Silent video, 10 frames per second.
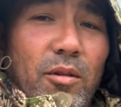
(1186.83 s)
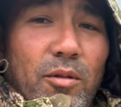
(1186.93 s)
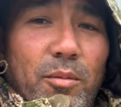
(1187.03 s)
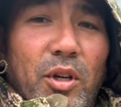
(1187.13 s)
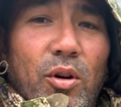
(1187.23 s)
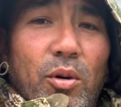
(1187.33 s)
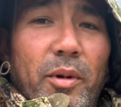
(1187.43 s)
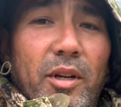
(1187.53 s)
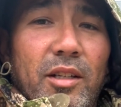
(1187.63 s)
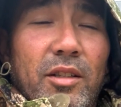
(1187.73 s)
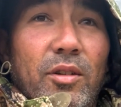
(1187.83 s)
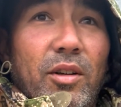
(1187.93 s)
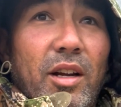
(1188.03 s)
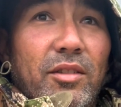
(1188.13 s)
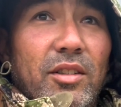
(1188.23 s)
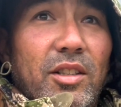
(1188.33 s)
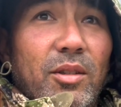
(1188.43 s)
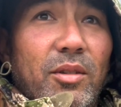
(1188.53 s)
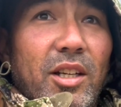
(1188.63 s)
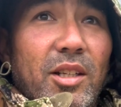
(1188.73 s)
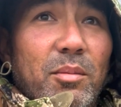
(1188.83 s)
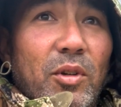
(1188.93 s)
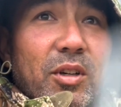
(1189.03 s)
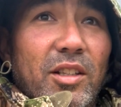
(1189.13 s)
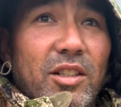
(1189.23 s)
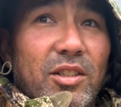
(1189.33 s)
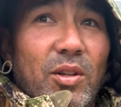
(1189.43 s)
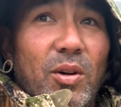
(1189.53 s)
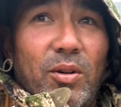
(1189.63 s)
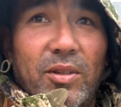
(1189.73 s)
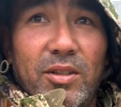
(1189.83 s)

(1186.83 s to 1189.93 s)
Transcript: be home and don't have to deal with any more of this snow.